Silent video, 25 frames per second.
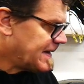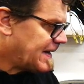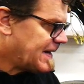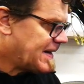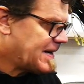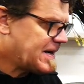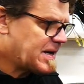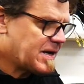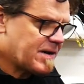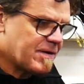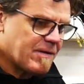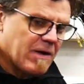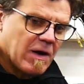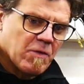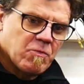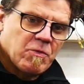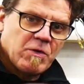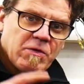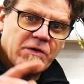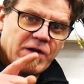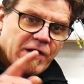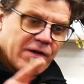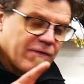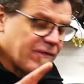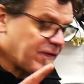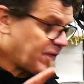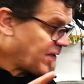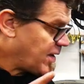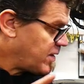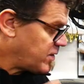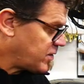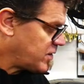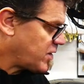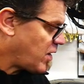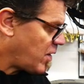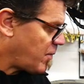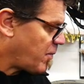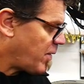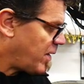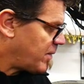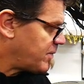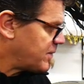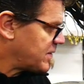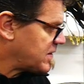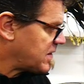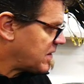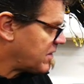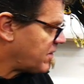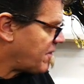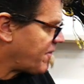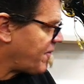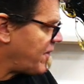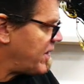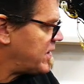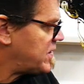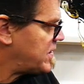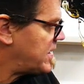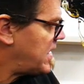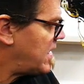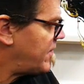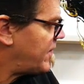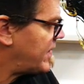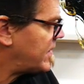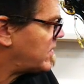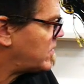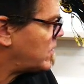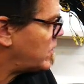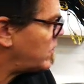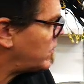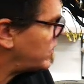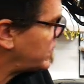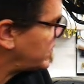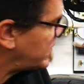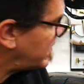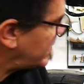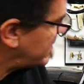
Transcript: and we'll go for those, no problems. So a fresh set of exhausts